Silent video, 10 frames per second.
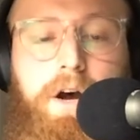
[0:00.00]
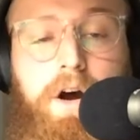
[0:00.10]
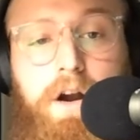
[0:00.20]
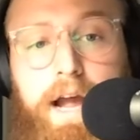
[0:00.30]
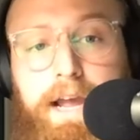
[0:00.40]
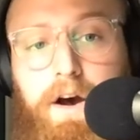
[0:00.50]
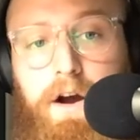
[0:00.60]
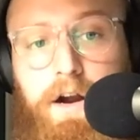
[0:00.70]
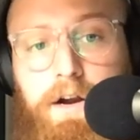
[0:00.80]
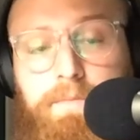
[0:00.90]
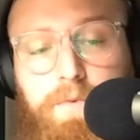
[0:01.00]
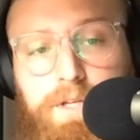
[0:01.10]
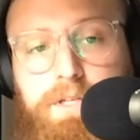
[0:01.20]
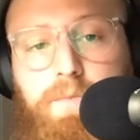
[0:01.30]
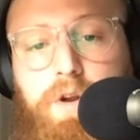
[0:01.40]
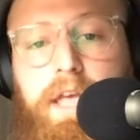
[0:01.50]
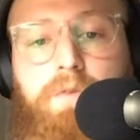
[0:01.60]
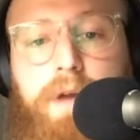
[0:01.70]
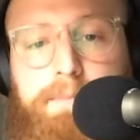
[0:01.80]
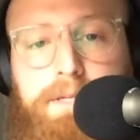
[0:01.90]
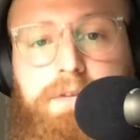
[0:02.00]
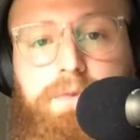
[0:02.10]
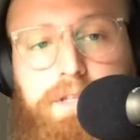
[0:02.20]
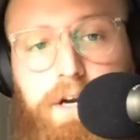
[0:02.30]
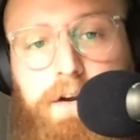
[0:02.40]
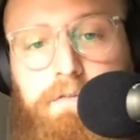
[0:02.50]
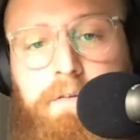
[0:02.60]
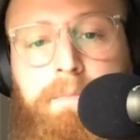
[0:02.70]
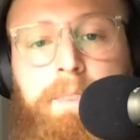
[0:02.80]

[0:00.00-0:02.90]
RIR, which is more like reps in reserve,